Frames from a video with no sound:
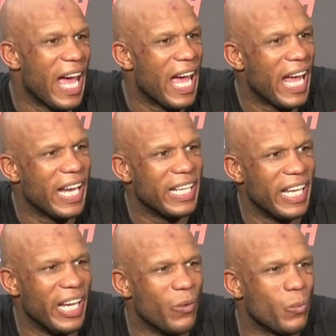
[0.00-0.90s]
and
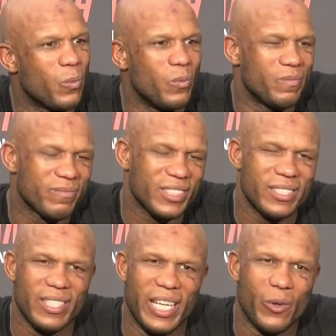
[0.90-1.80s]

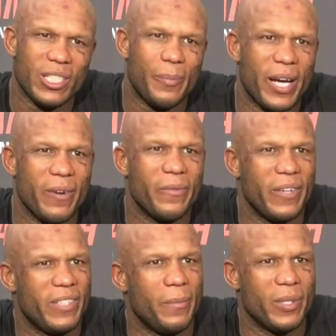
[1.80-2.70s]
it was about
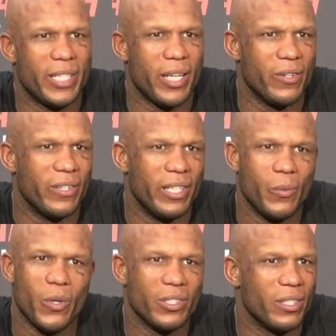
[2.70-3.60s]
50% on.
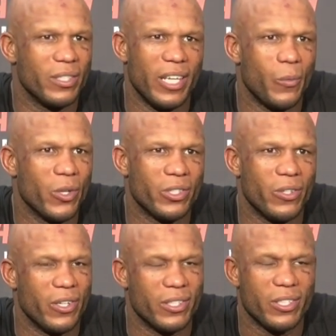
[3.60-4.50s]
It wasn't
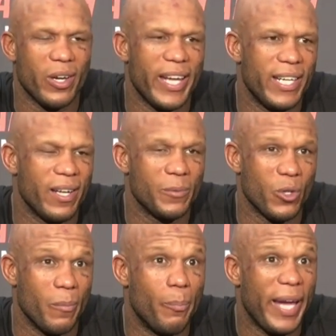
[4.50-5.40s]
on. So I ended up
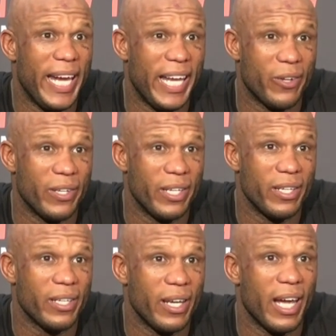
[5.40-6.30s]
sort of bailing on
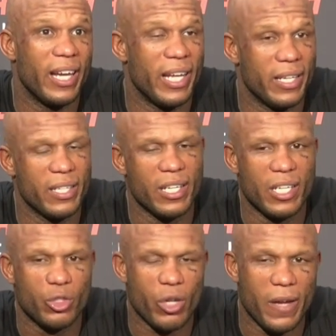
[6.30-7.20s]
it and then
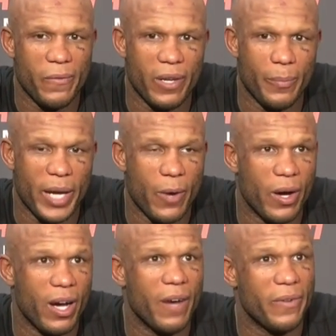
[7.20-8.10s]
trying for the
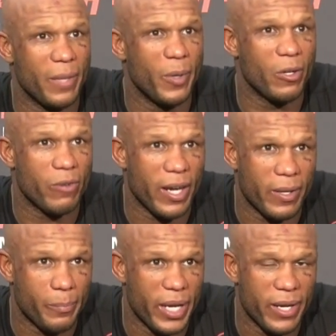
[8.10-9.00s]
power half and a bit of
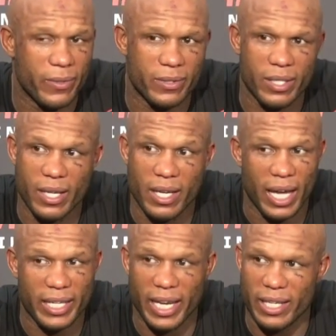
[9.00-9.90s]
ground and pound.
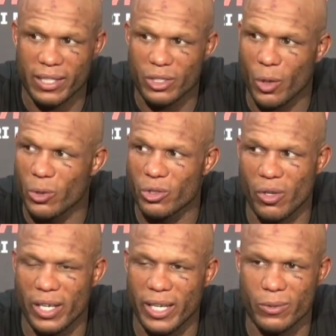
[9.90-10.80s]
Again, he's so
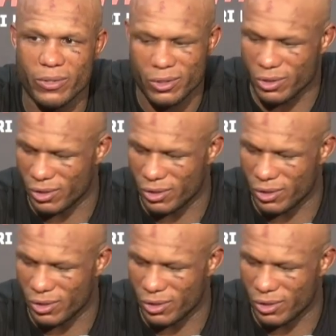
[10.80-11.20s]
strong. He was